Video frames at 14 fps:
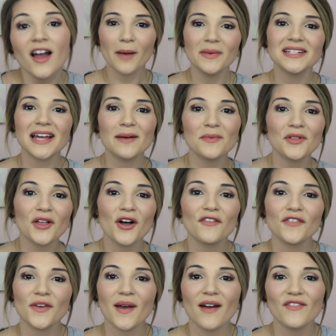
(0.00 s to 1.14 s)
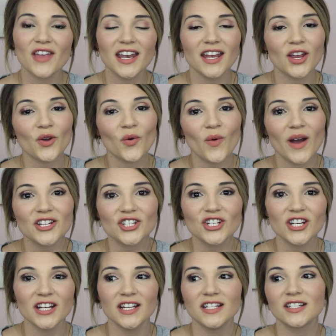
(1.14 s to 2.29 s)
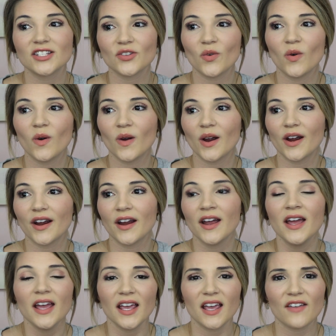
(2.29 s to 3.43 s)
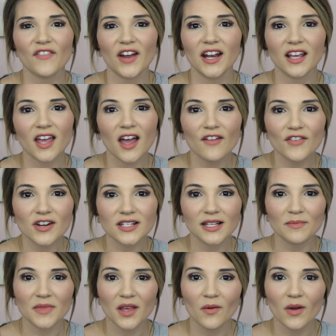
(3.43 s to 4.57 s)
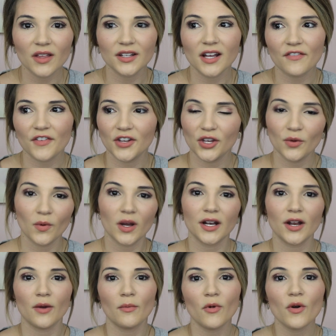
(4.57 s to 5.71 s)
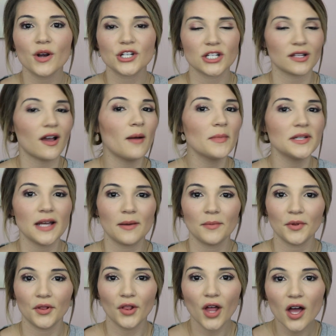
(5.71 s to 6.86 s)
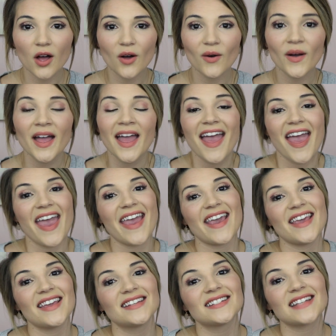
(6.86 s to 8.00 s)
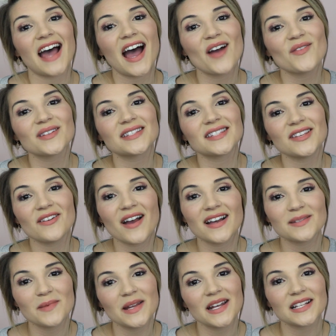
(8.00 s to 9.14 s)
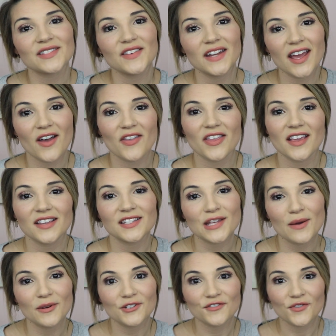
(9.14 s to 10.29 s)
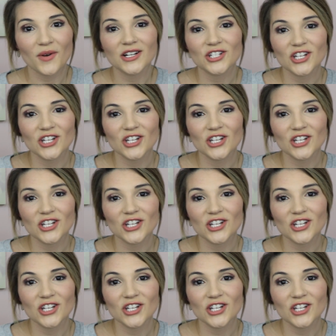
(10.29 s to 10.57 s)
Comment down below if you have any questions or if I didn't cover something well enough and you want to know more, just comment down below. And I will see you guys in my next video. Thank you so much for watching.